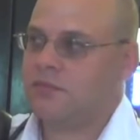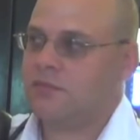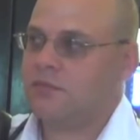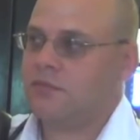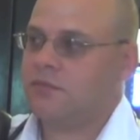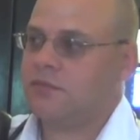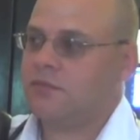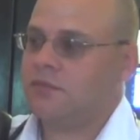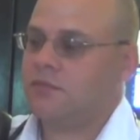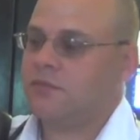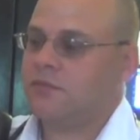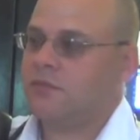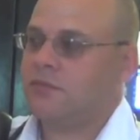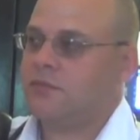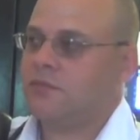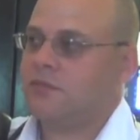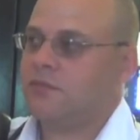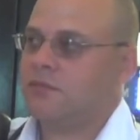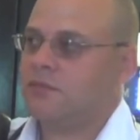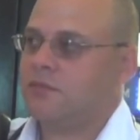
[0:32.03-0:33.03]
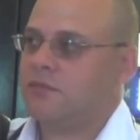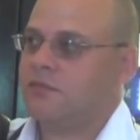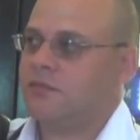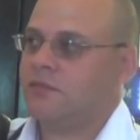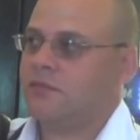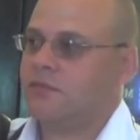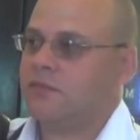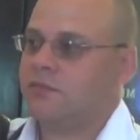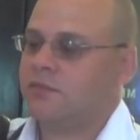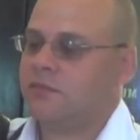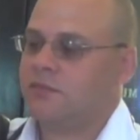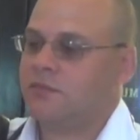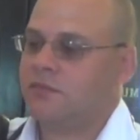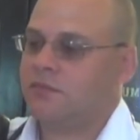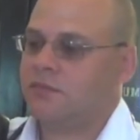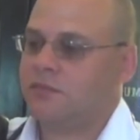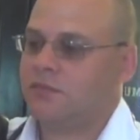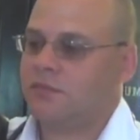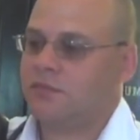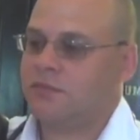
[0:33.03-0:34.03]

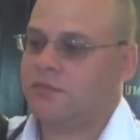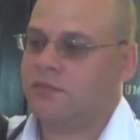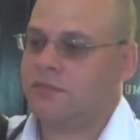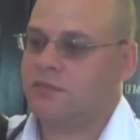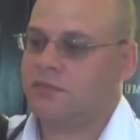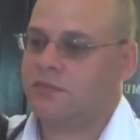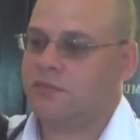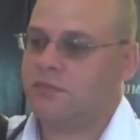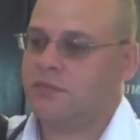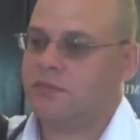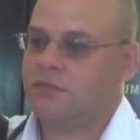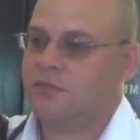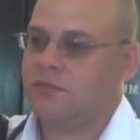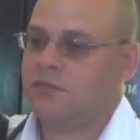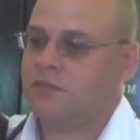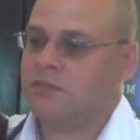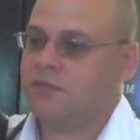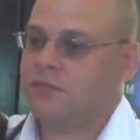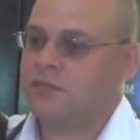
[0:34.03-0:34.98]
No words are spoken by the person on screen.